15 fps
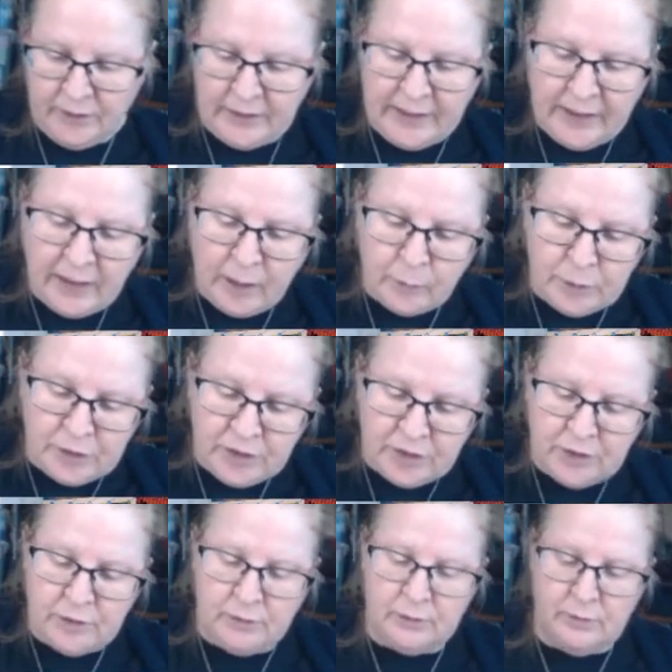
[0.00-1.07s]
Yeah, I would
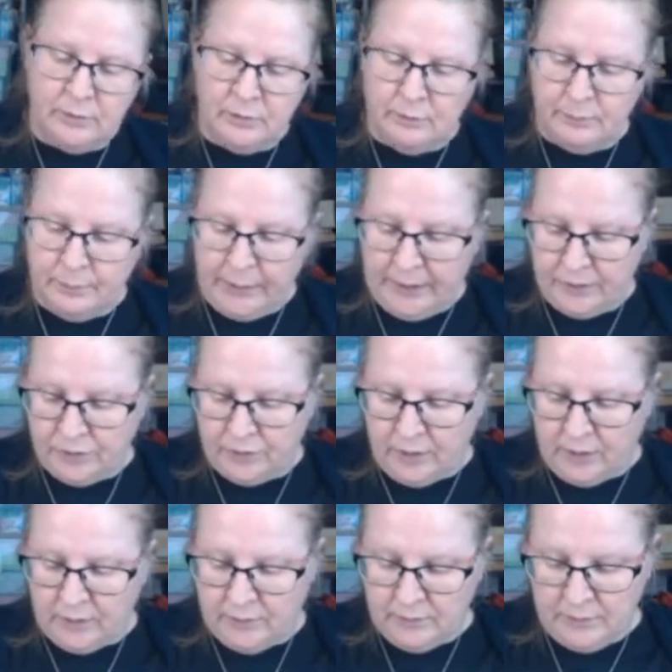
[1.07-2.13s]
do
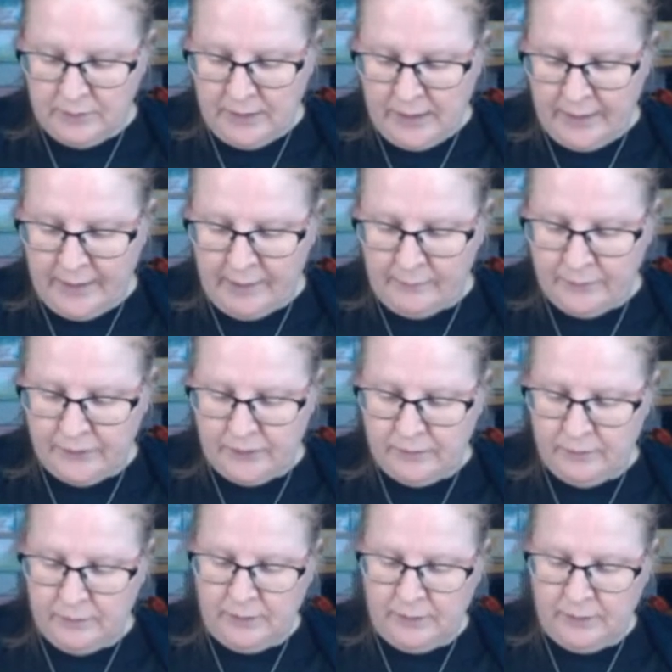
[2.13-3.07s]
Patreon lives.